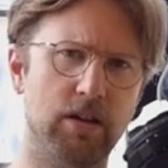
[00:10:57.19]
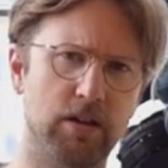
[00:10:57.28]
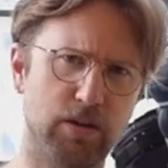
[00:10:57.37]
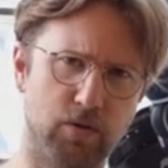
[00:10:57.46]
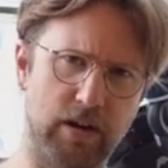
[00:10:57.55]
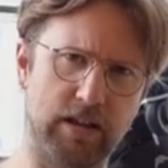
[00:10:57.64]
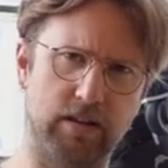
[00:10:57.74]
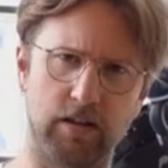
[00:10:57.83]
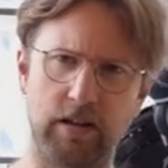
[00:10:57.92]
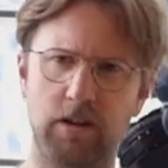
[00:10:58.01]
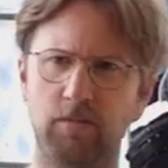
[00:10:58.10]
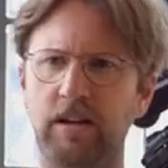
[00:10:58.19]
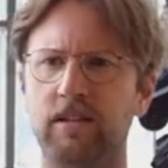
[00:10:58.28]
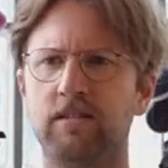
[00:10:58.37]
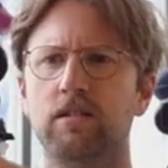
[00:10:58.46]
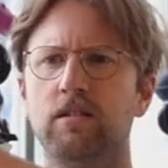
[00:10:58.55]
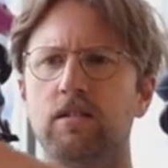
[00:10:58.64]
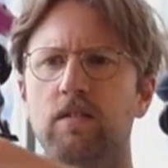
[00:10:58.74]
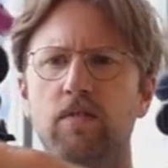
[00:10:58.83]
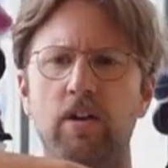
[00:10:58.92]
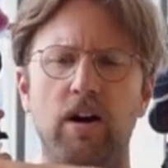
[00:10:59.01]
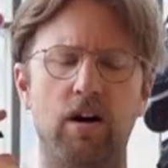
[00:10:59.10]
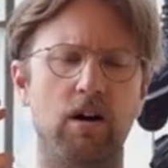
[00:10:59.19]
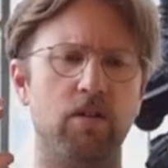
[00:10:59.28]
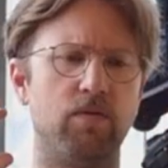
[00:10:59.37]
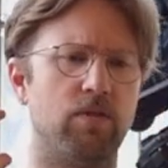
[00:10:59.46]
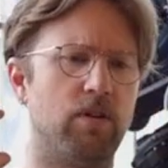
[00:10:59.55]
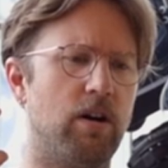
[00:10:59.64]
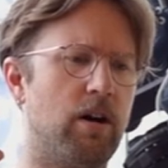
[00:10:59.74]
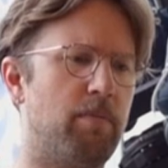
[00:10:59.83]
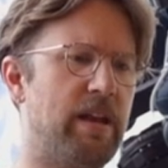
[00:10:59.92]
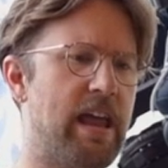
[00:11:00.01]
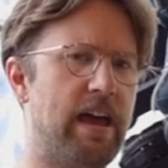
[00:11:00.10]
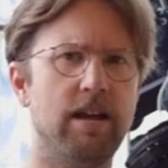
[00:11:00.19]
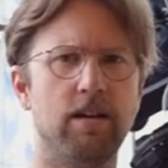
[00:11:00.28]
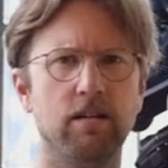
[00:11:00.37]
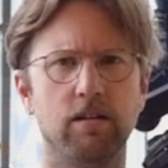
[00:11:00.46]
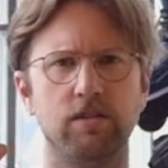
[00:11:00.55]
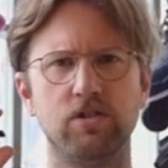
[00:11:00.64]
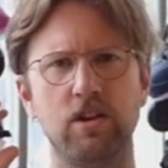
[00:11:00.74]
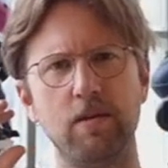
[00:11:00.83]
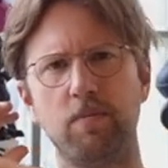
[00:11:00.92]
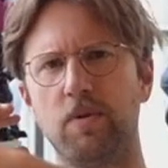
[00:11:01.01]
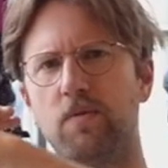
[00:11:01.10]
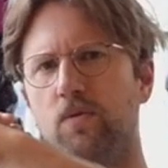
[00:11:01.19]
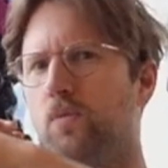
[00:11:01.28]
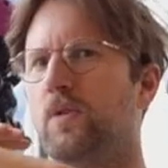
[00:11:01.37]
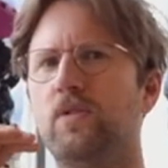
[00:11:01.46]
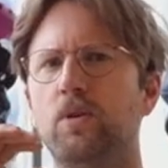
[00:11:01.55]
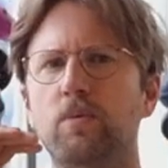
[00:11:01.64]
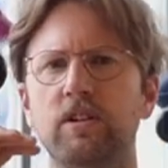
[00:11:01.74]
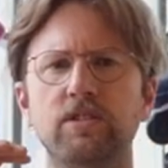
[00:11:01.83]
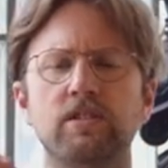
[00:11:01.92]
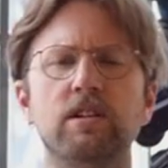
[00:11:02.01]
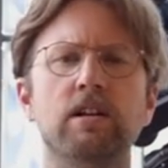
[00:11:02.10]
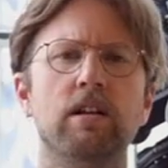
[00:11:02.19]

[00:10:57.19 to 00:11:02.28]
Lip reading: you create a little bit of a banana shape with your wheels.